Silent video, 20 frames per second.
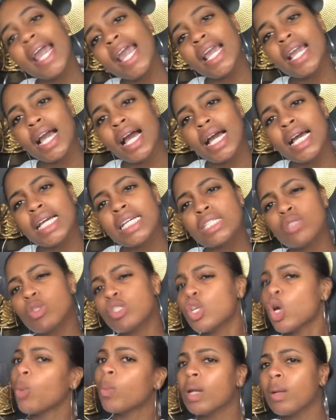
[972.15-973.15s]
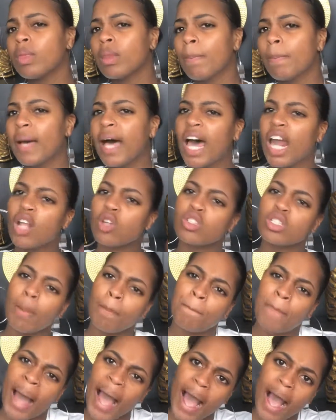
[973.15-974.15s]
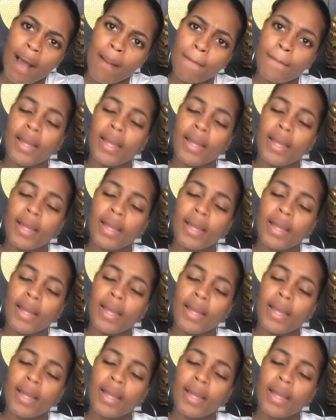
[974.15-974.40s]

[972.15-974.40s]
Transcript: hey guys, let's open up the bottle. So pop!